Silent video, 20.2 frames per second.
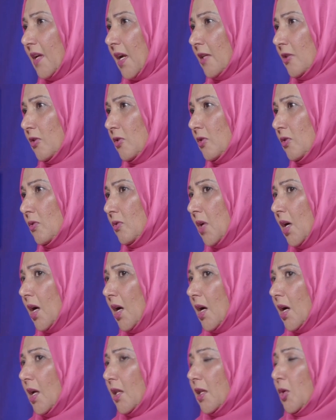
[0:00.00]
gratitude
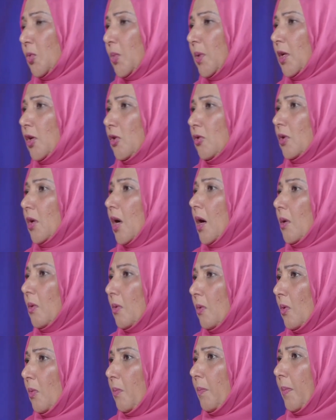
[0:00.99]
that we need to
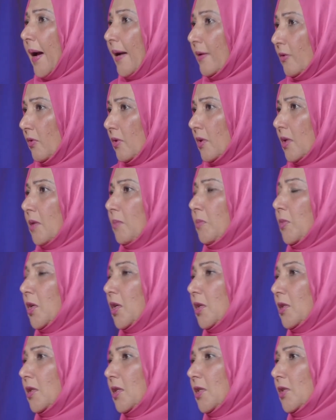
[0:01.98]
go back to the
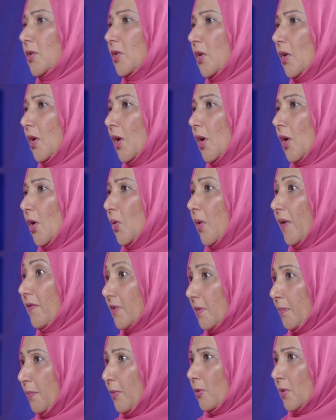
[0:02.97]
communities who have
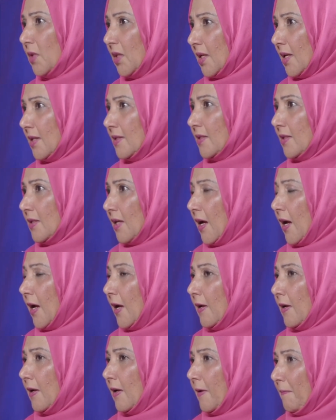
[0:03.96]
supported us.
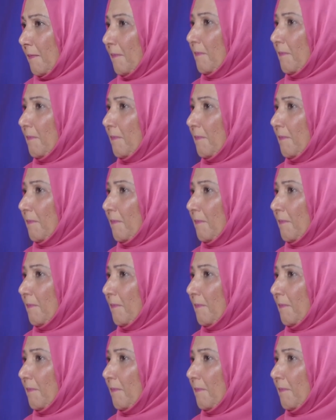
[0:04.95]
And